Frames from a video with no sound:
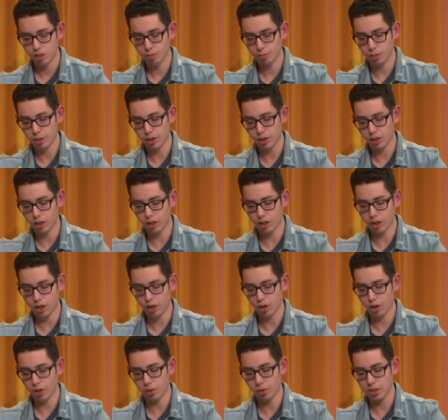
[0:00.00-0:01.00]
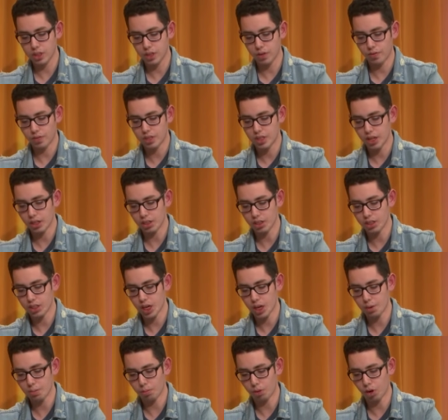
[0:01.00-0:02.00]
But you always have to take the
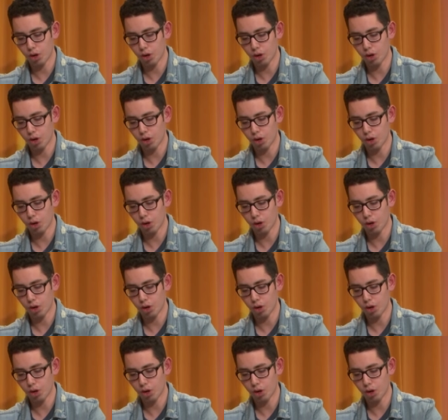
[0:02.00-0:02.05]
tape